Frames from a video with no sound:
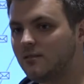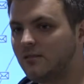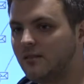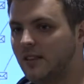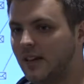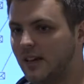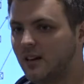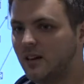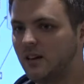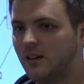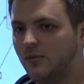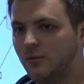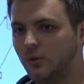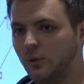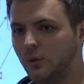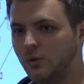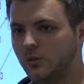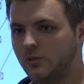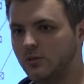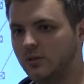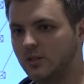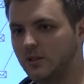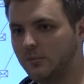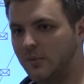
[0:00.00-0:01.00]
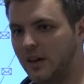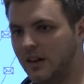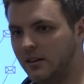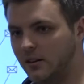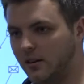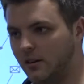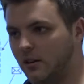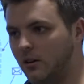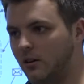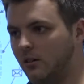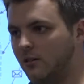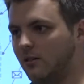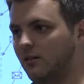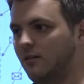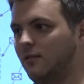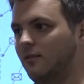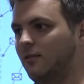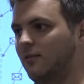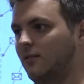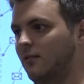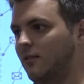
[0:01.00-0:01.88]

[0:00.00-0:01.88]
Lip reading: They're kind of all dependent on